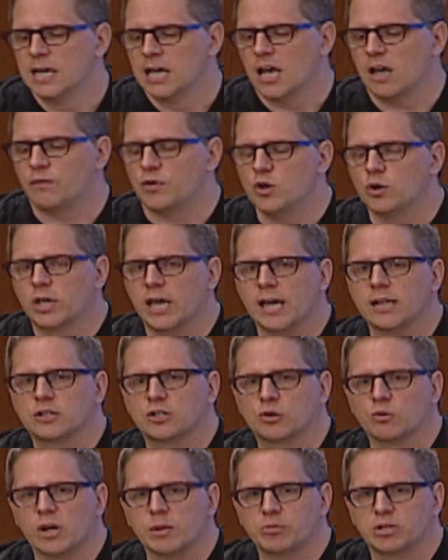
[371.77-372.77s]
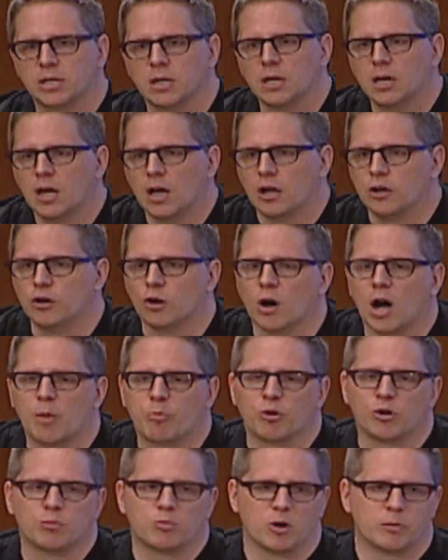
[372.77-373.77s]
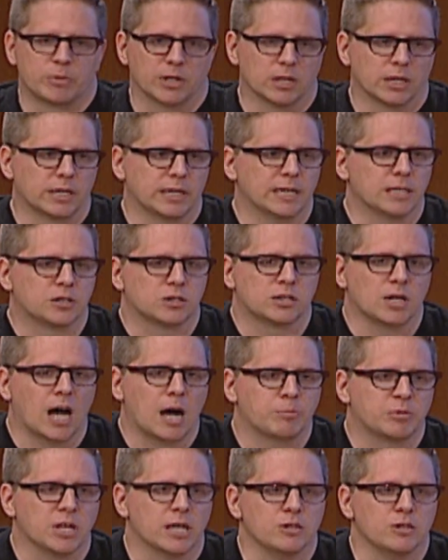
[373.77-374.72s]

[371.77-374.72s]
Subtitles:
If you can't script, your upward mobility is stopped,